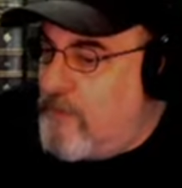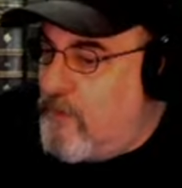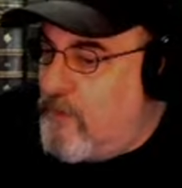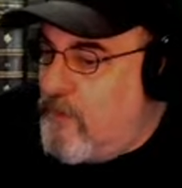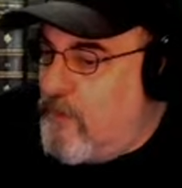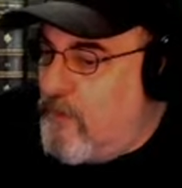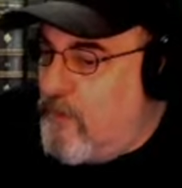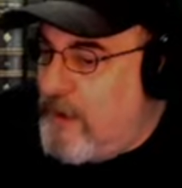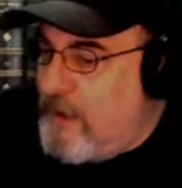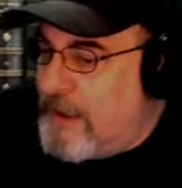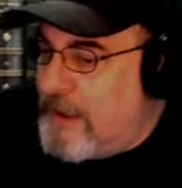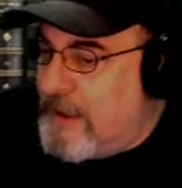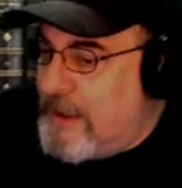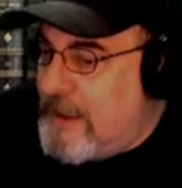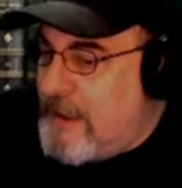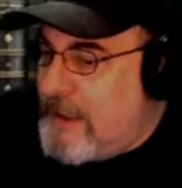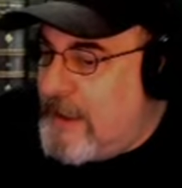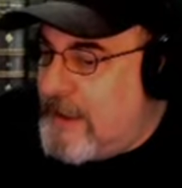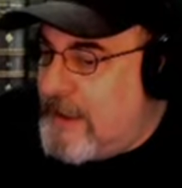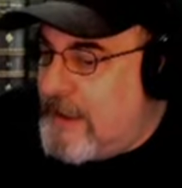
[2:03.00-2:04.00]

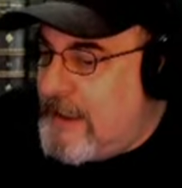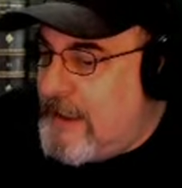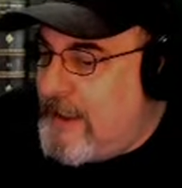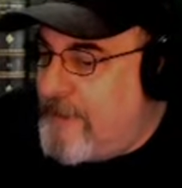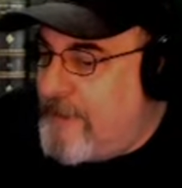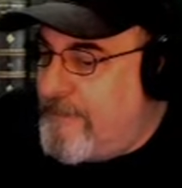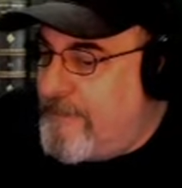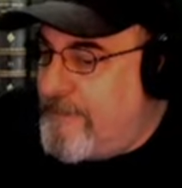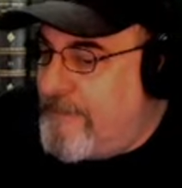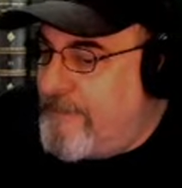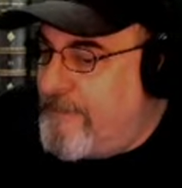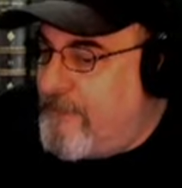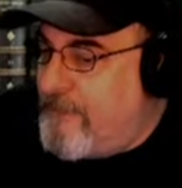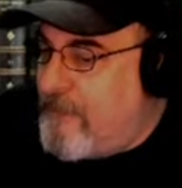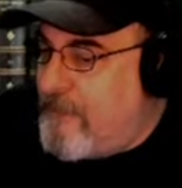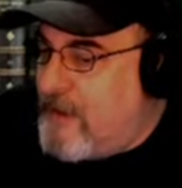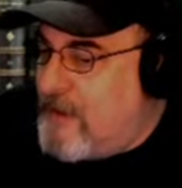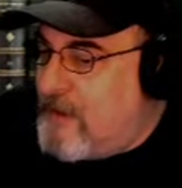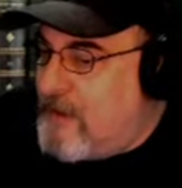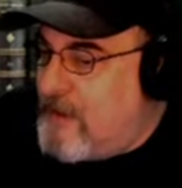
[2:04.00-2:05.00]
willy-nilly.
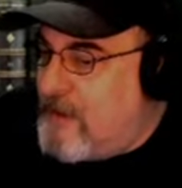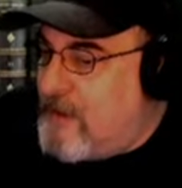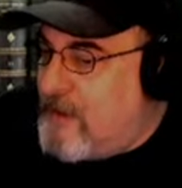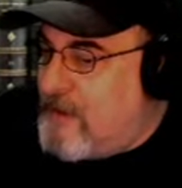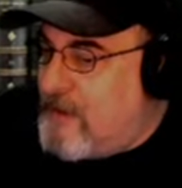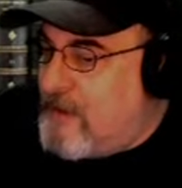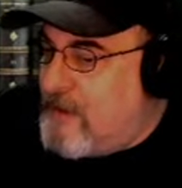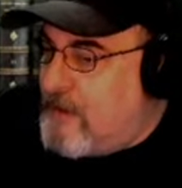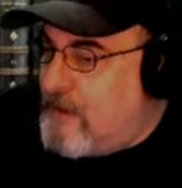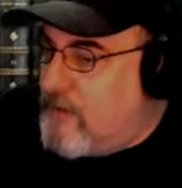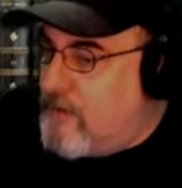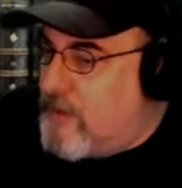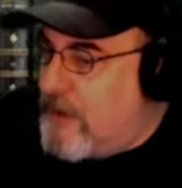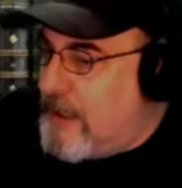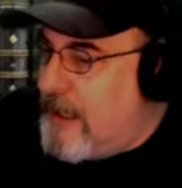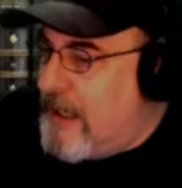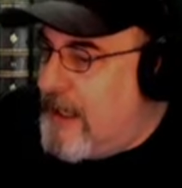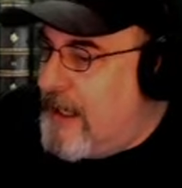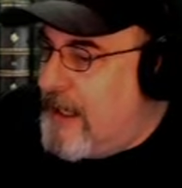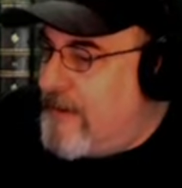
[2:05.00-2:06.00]
You want
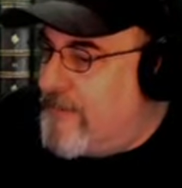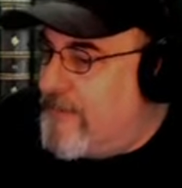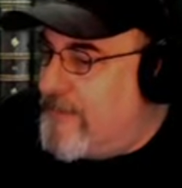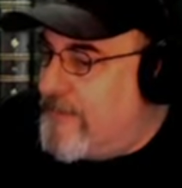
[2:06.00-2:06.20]
to have